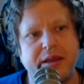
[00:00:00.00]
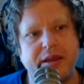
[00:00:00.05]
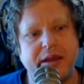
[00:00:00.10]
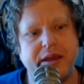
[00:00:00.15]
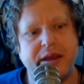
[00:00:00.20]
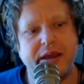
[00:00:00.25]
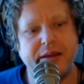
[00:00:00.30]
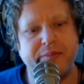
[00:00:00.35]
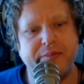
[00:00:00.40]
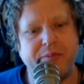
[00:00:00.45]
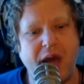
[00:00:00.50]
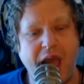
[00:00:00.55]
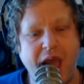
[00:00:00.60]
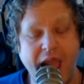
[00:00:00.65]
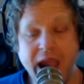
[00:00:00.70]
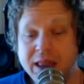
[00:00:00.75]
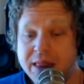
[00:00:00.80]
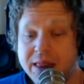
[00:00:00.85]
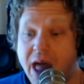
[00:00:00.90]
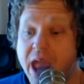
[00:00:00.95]
I
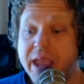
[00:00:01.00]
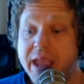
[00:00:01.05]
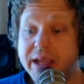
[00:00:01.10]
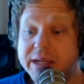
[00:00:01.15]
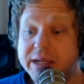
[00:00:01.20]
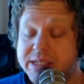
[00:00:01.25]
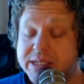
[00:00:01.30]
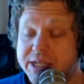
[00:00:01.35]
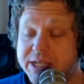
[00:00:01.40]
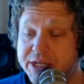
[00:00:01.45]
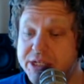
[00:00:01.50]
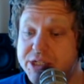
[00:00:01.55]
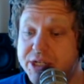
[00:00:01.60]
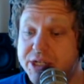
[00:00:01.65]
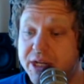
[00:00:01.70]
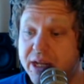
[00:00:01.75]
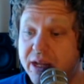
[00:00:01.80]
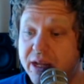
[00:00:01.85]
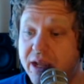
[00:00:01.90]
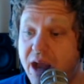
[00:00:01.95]
like teaching.